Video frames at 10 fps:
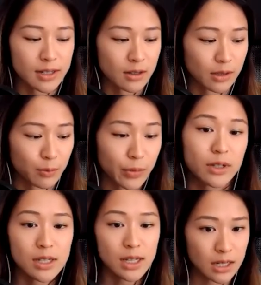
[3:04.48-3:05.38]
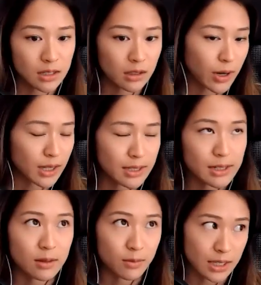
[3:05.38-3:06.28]
they were built into the way the
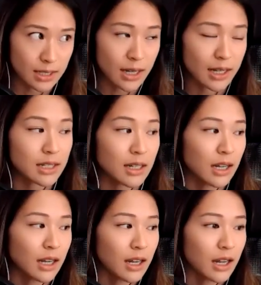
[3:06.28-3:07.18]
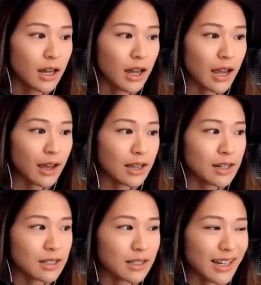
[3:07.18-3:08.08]
system is designed
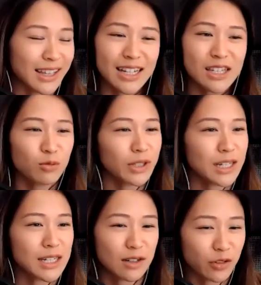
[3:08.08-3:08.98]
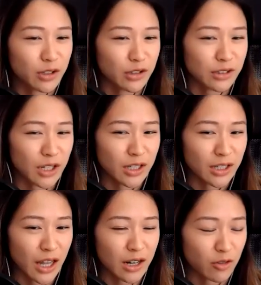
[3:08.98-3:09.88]
and and that's a really difficult
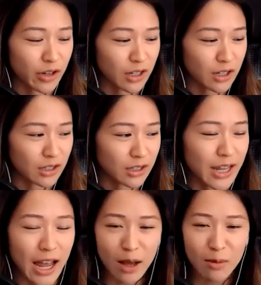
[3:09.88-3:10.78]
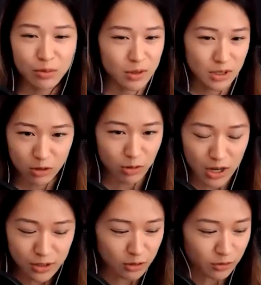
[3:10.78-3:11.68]
kind of uh, gap to
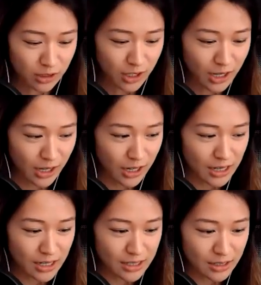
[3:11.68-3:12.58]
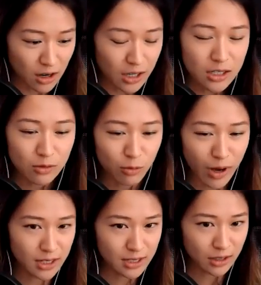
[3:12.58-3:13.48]
cross over and it's hard to
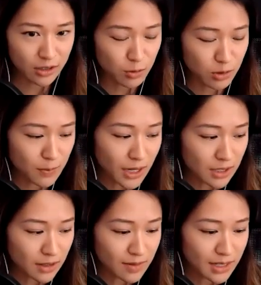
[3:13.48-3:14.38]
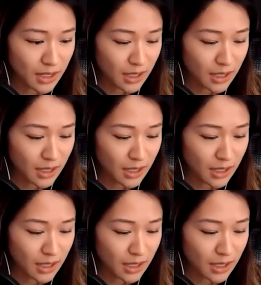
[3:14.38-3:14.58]
reconcile those perspectives